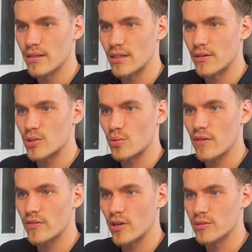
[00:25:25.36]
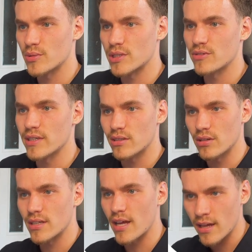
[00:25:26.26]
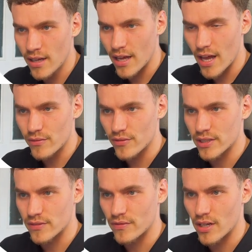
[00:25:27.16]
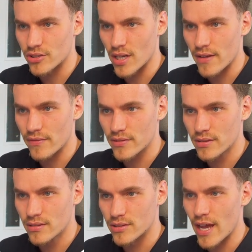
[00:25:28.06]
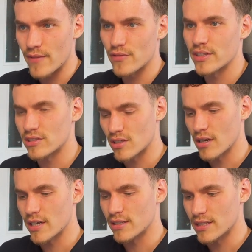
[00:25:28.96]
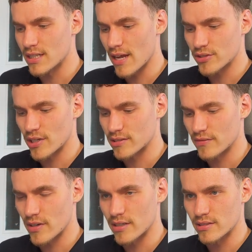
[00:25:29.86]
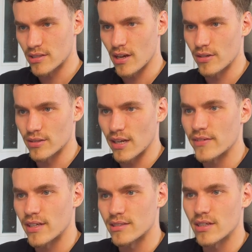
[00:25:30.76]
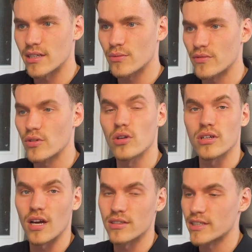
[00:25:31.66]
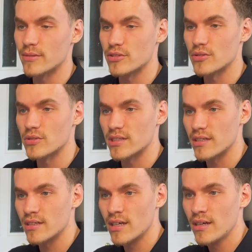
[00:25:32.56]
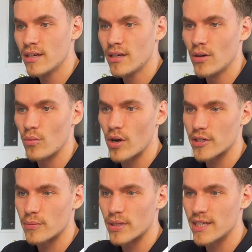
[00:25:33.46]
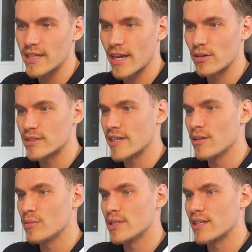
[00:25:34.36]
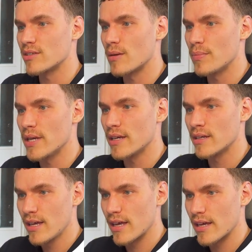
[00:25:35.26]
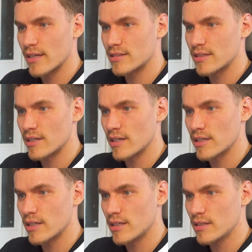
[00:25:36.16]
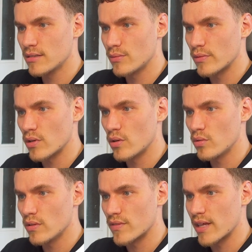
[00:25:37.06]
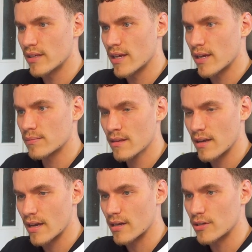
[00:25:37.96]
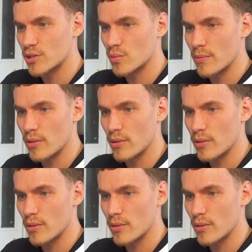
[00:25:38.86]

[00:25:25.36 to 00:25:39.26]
you know, 12 column Swiss grid, got that. Everything's flush left. So everything is left justified, started on the left-hand side. We've got the color scheme sorted. One completely chaotic element, that's our big ASCII art. We've got all of that there, and a 100-word